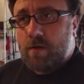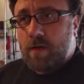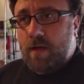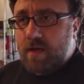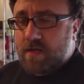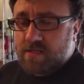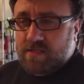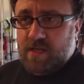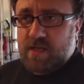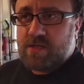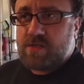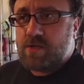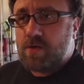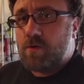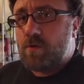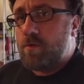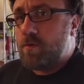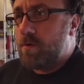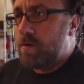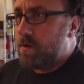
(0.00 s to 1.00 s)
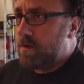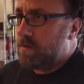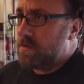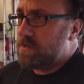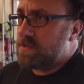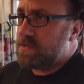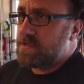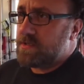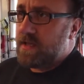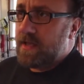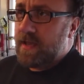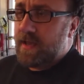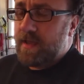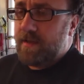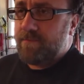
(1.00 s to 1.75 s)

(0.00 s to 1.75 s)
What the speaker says: an extension cord, say